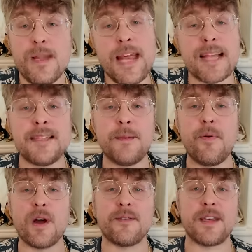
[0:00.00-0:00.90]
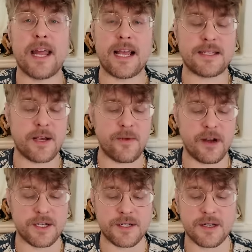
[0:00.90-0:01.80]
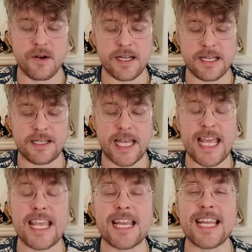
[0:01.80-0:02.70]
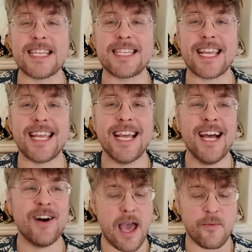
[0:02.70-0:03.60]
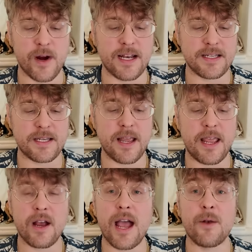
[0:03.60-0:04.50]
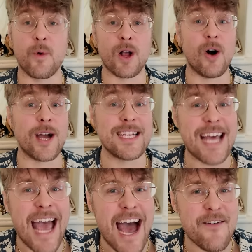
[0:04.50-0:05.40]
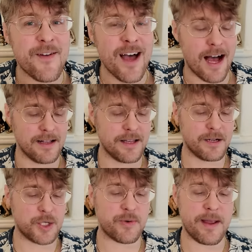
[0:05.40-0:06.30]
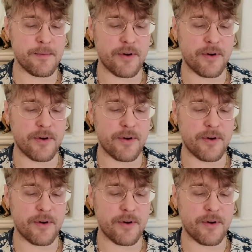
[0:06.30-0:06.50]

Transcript: But that's the point of today, is that we are just going to take it easy and we're gonna sit here and we're going to have a little dream